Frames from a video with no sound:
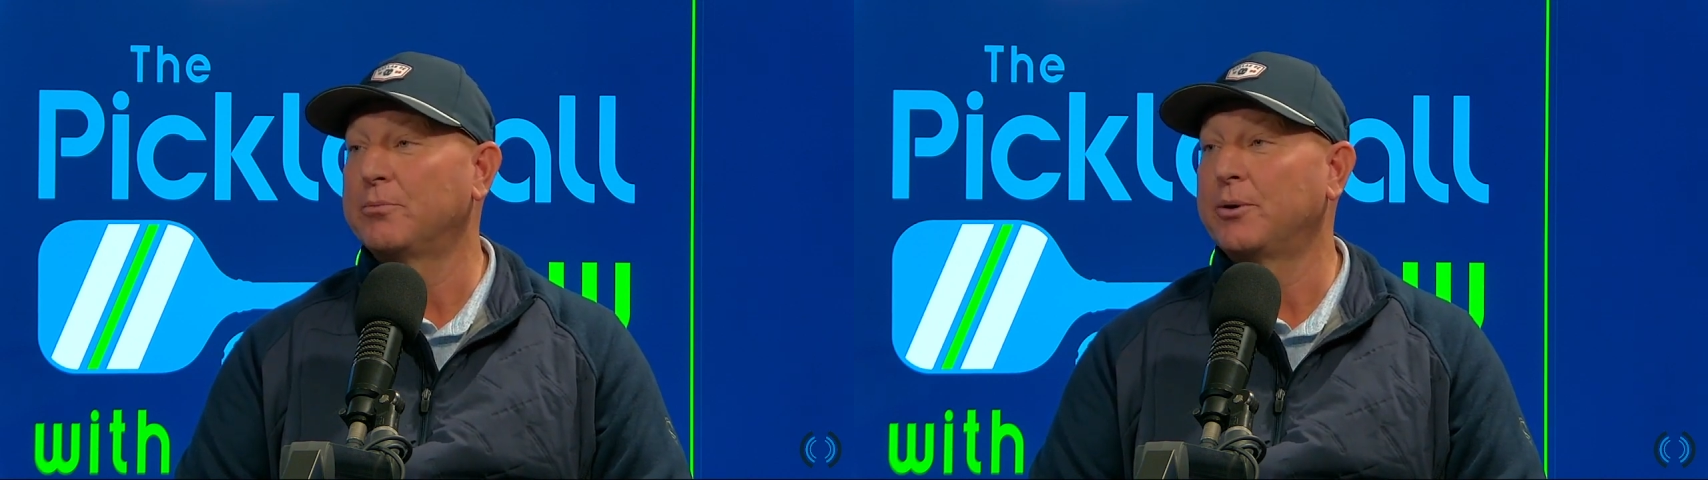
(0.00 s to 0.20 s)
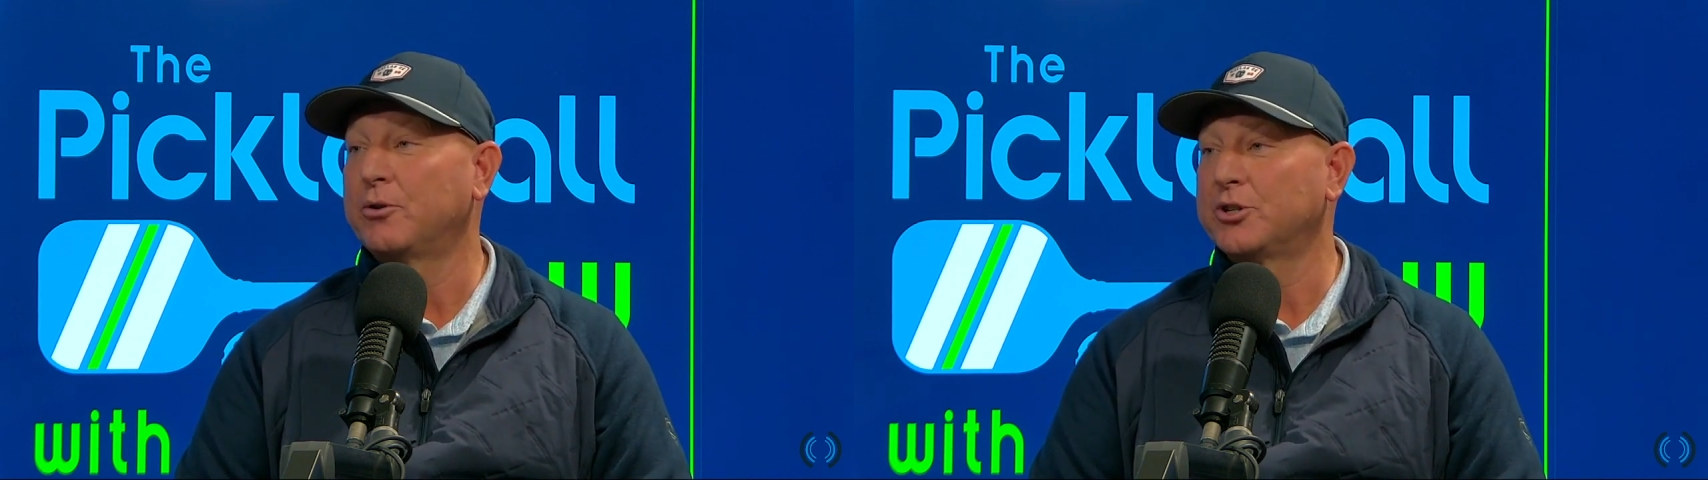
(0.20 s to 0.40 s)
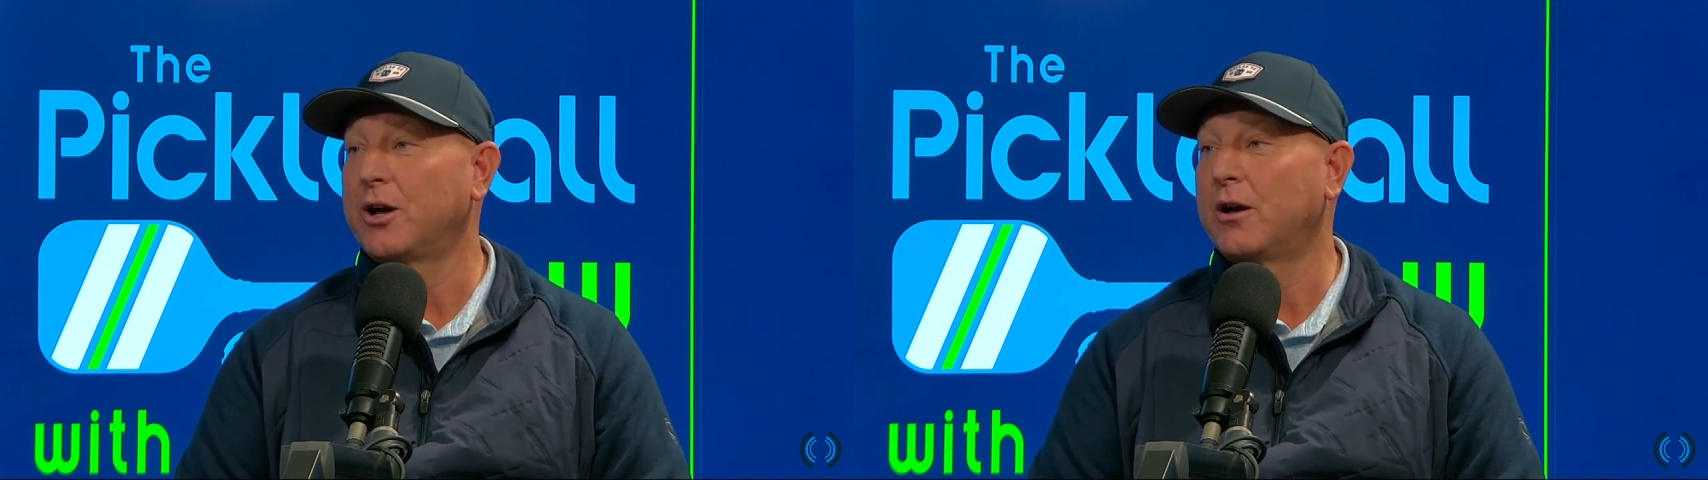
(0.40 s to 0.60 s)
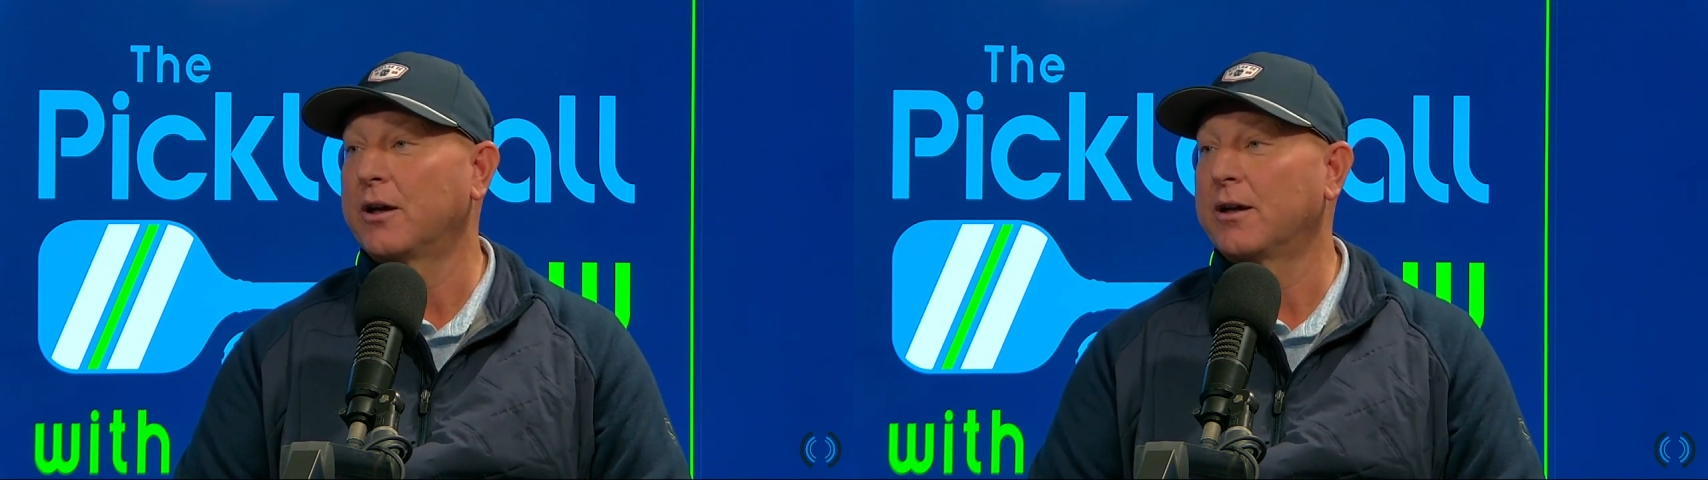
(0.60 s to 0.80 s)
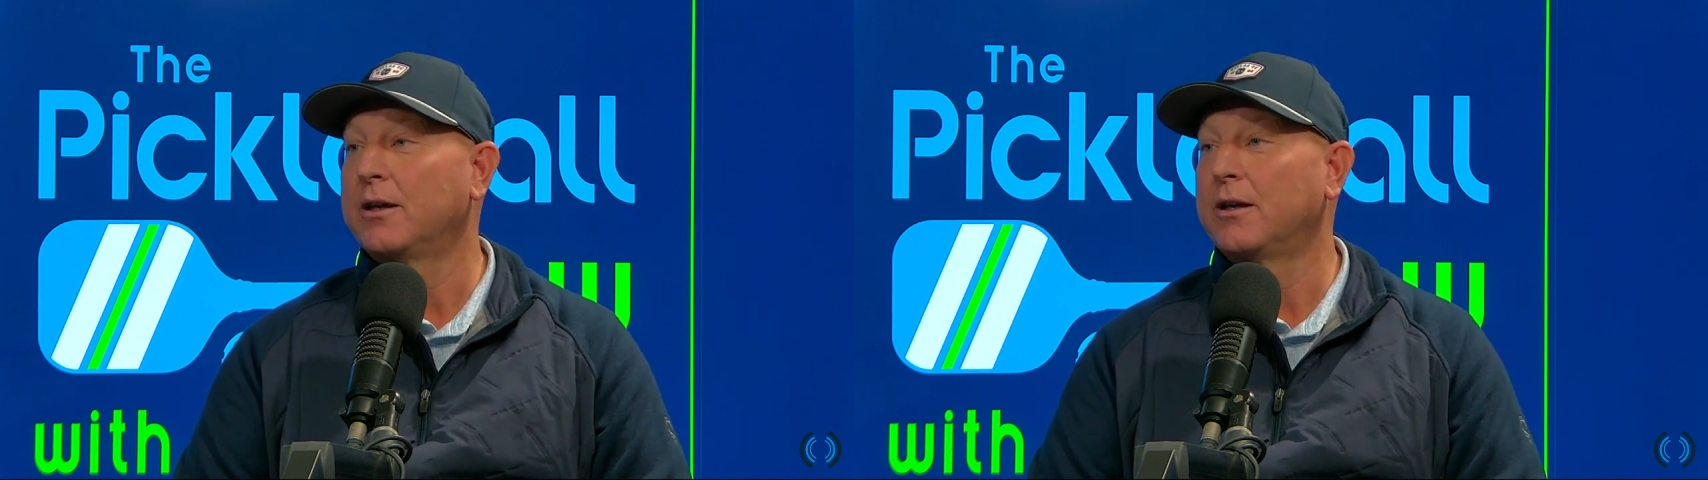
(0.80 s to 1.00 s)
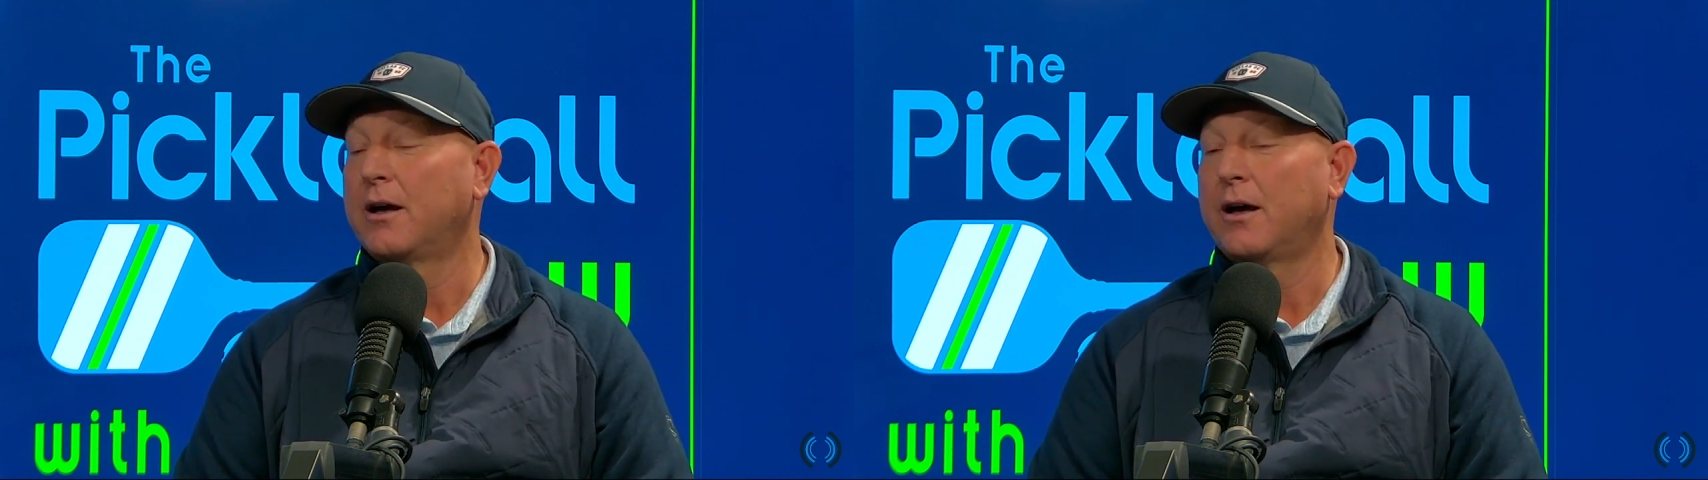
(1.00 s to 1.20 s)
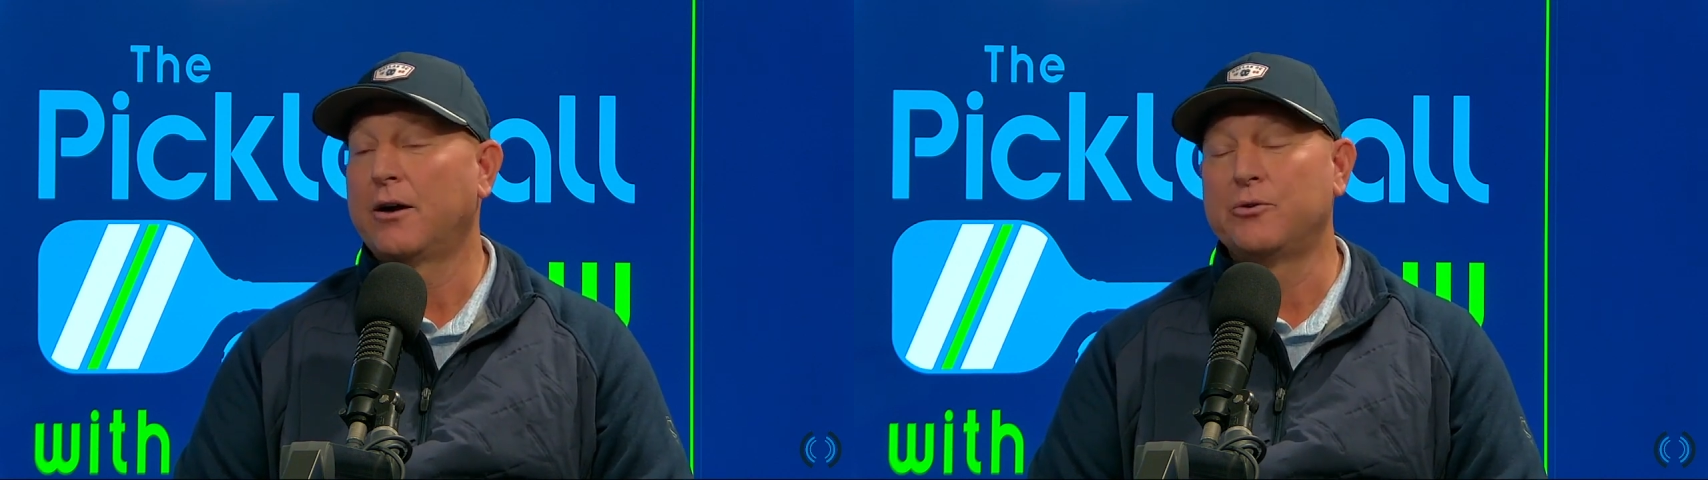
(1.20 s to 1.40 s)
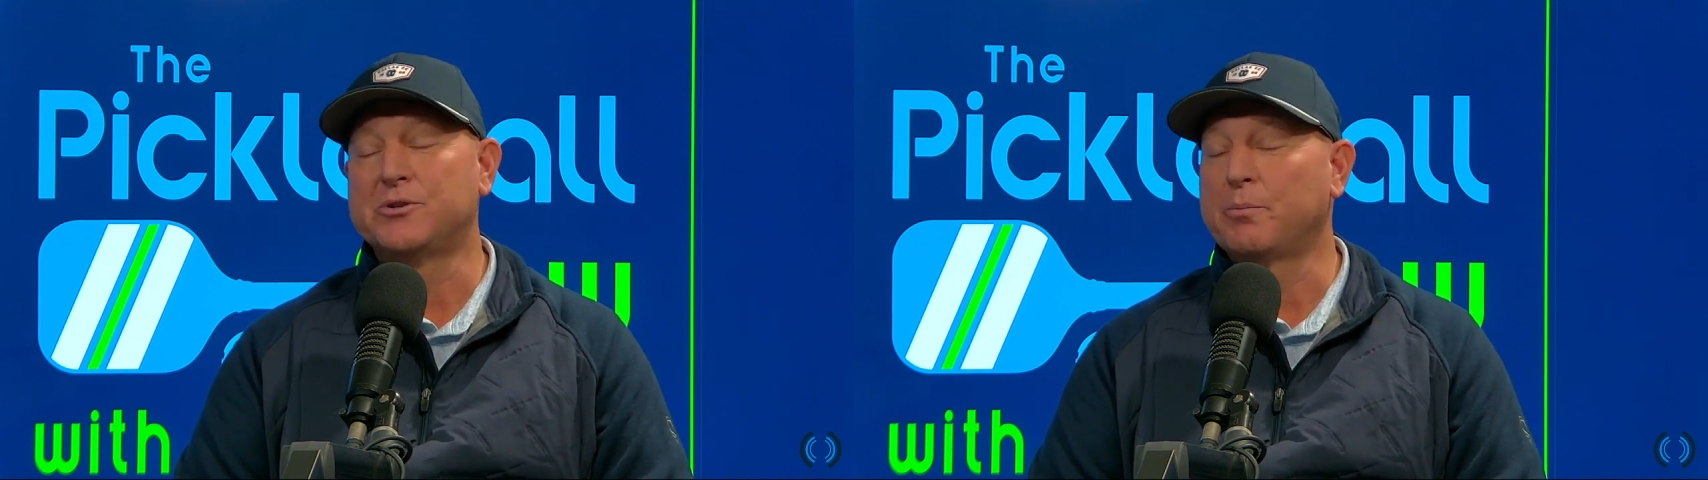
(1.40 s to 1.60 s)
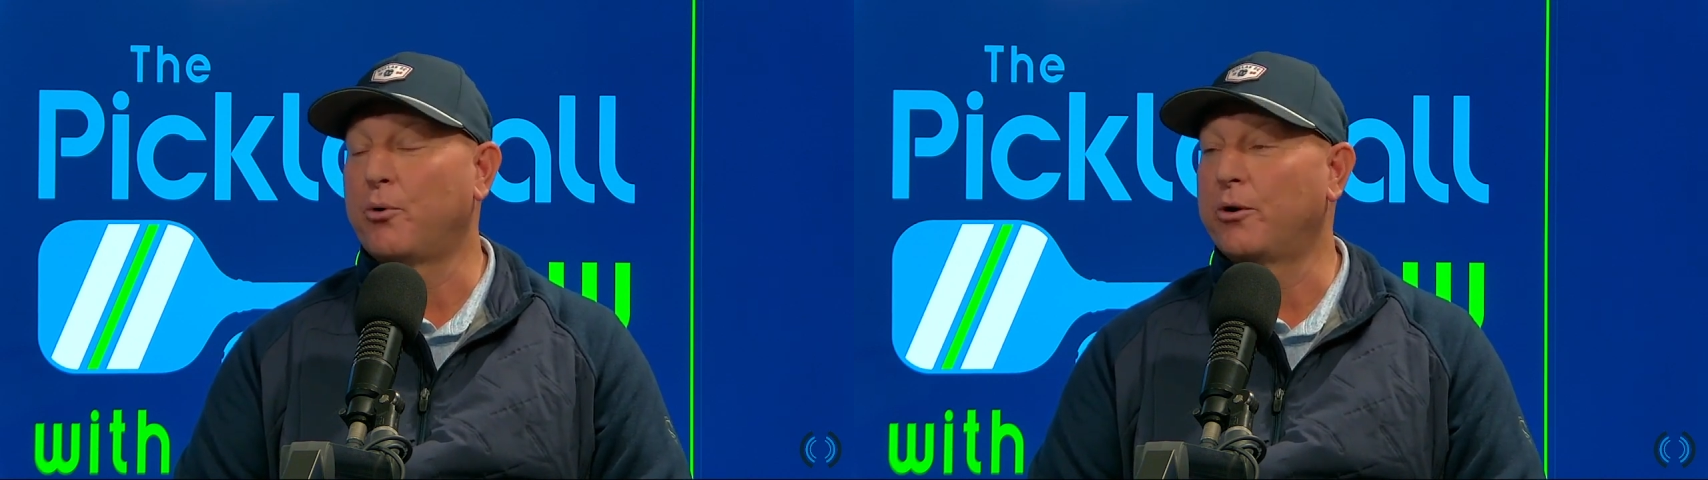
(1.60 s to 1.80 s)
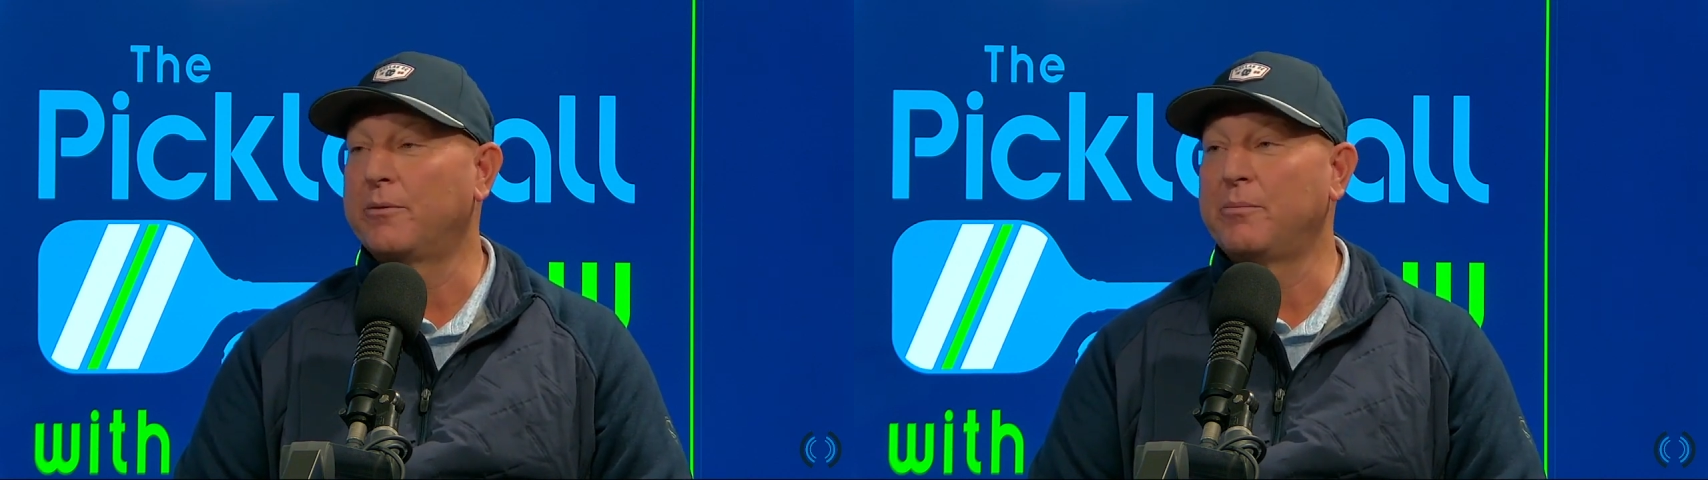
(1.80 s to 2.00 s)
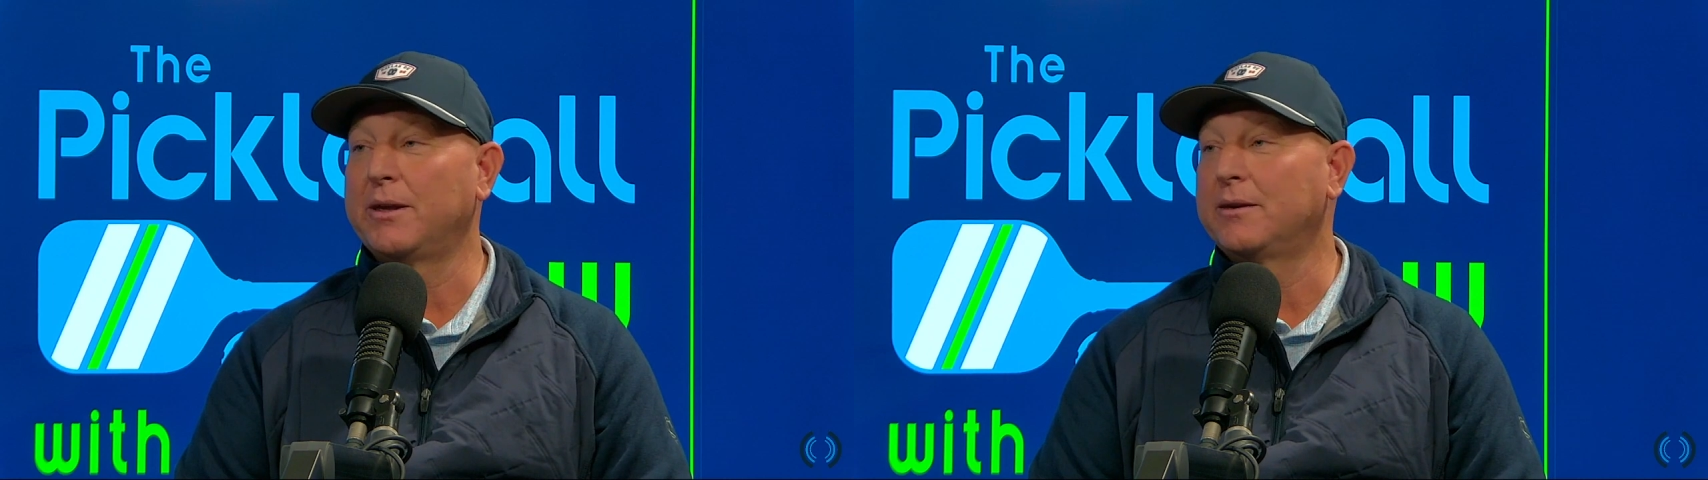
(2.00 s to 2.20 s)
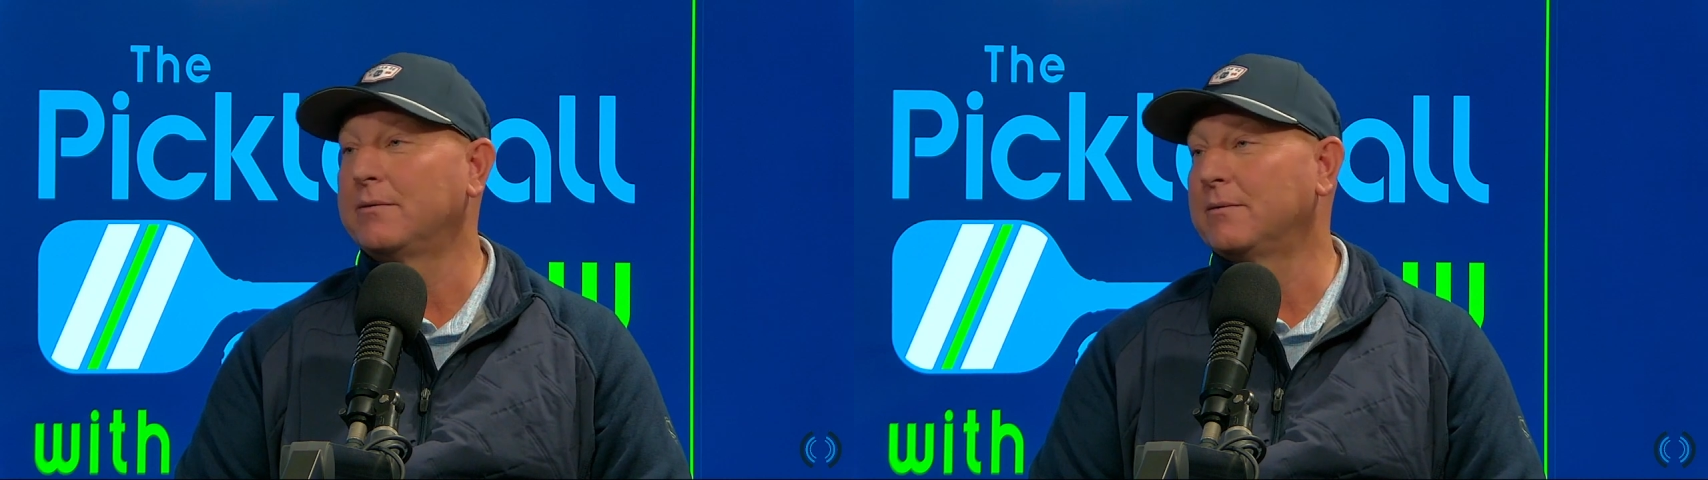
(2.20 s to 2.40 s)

Bill Shunk, who supported me,